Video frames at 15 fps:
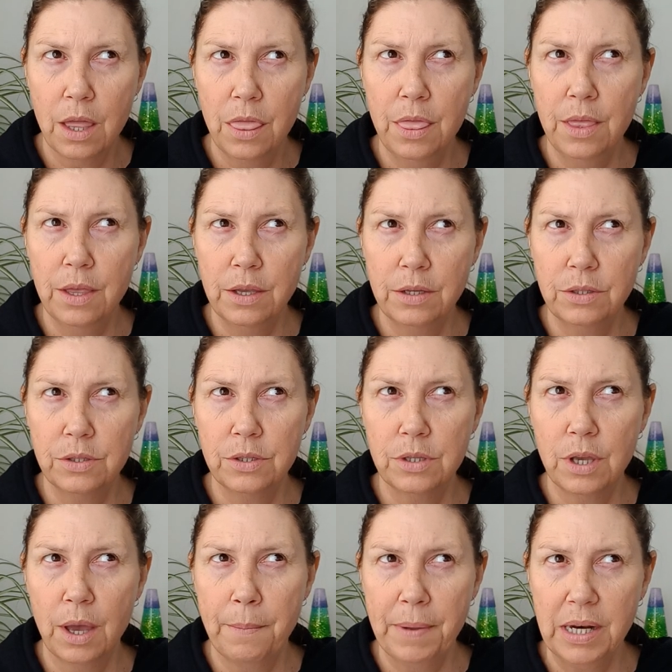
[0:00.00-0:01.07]
this
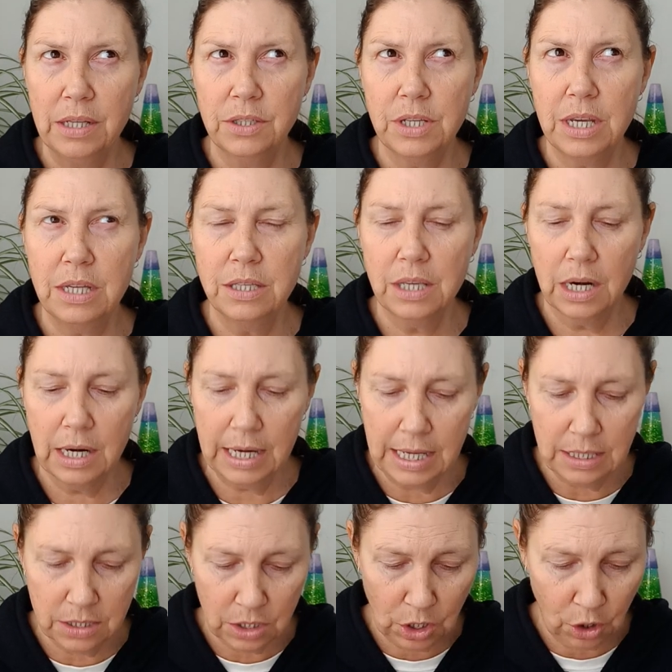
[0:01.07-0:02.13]
ability to
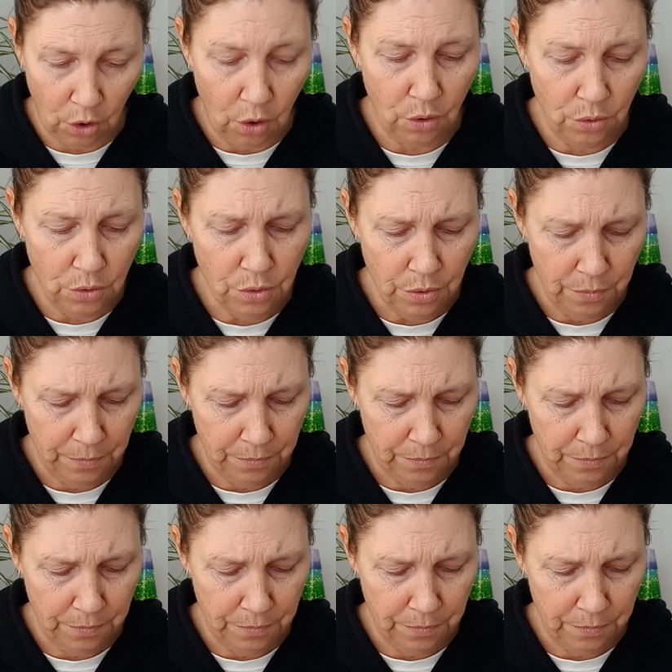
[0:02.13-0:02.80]
let go